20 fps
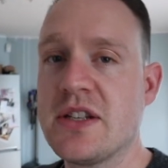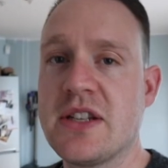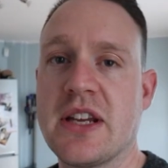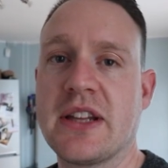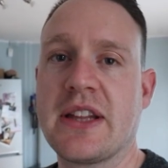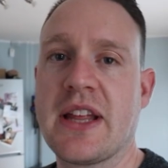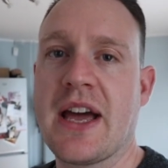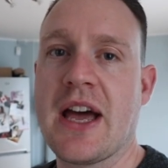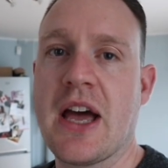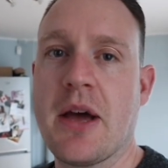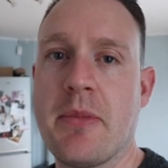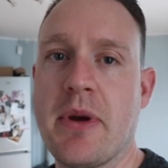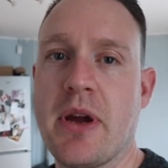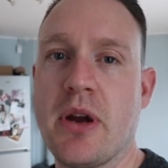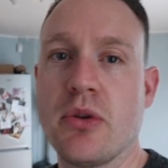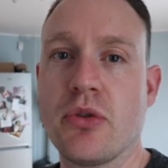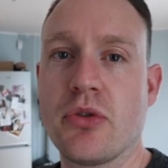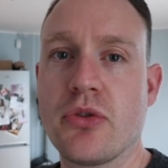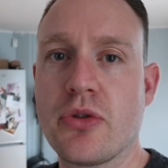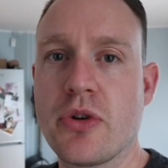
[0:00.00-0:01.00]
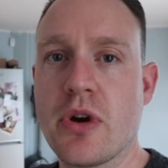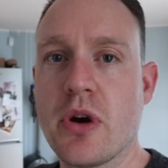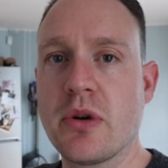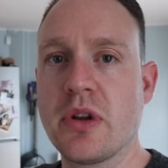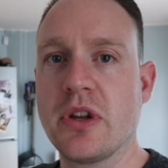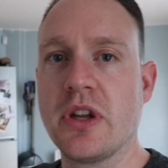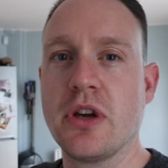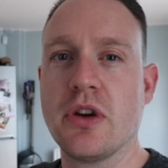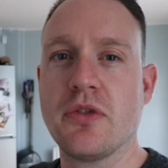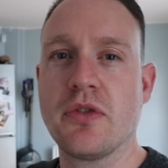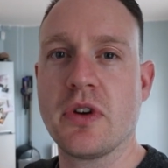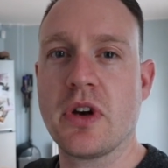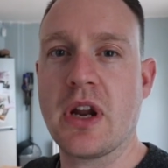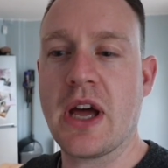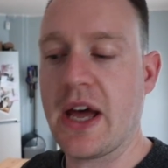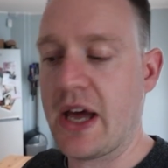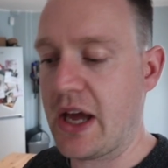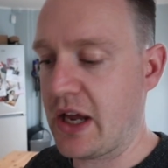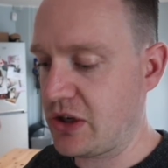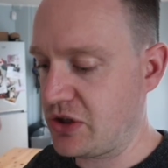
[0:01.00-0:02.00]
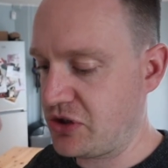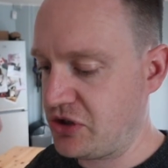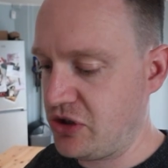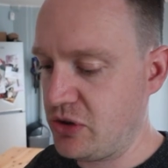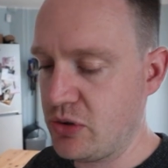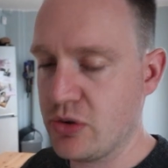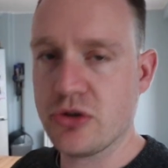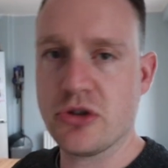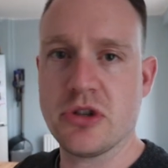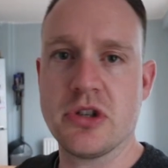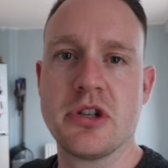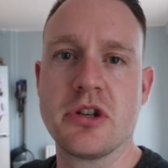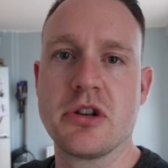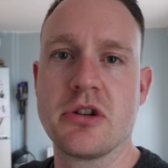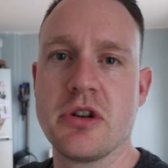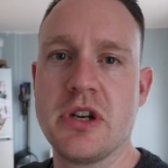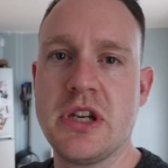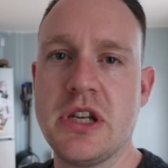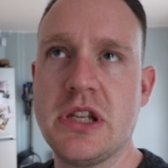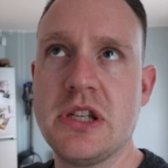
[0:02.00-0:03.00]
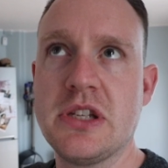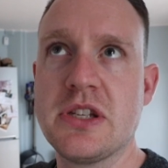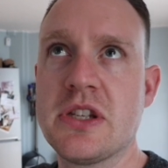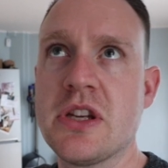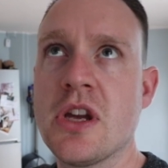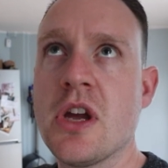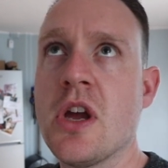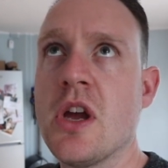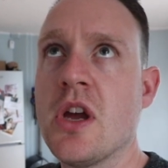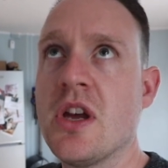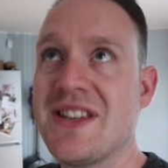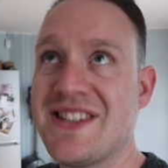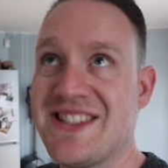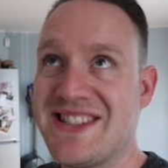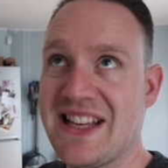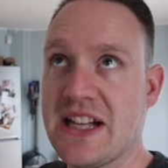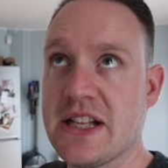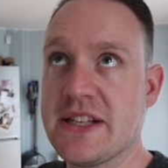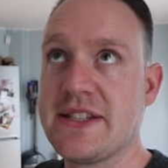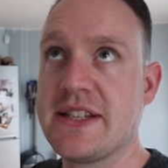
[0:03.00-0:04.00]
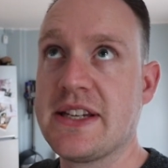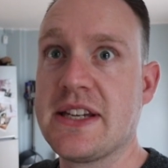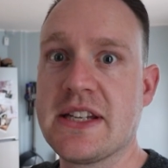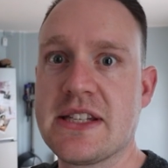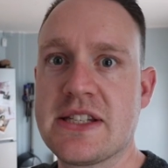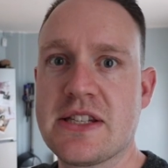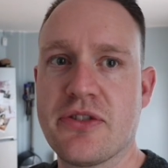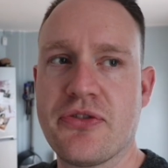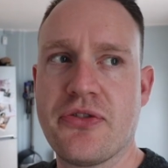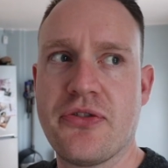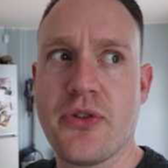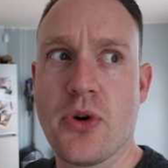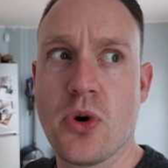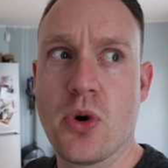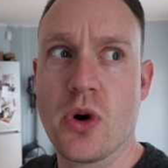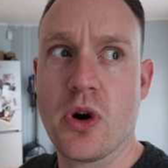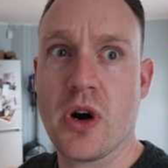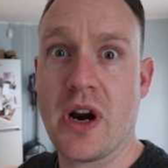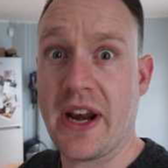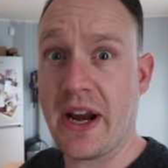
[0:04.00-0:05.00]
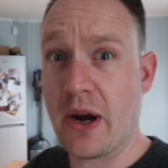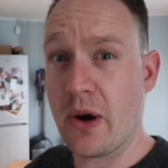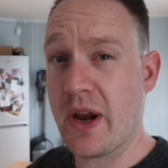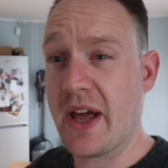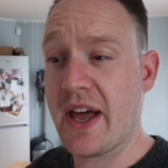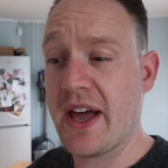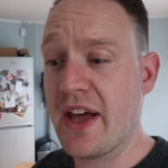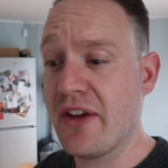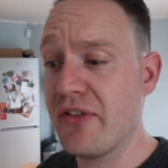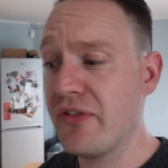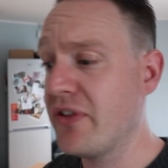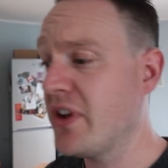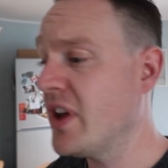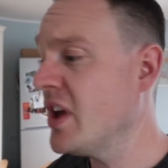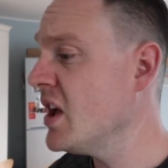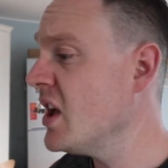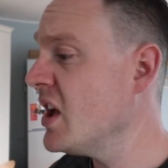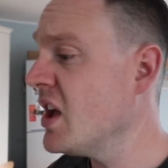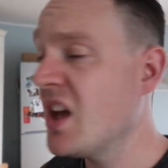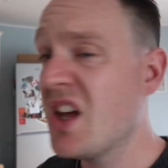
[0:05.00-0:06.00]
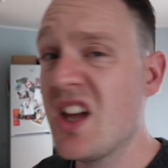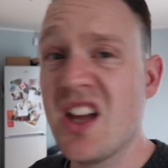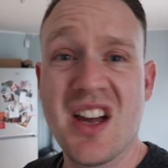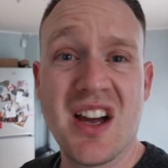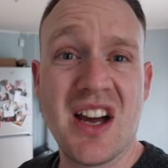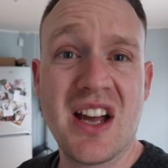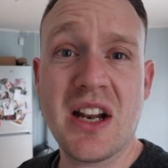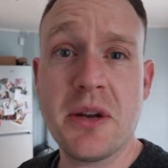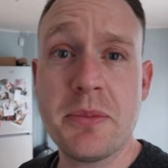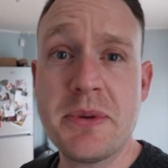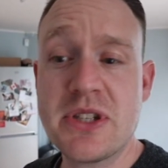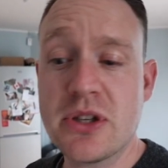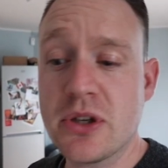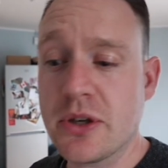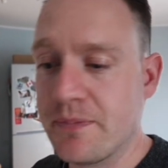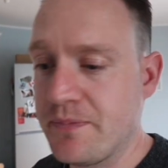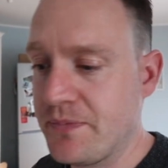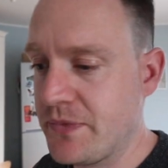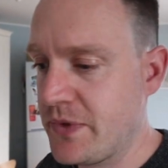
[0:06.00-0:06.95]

take the ham out, throw it in the oven at 200 degrees Celsius for an hour and a half. And it'll be done.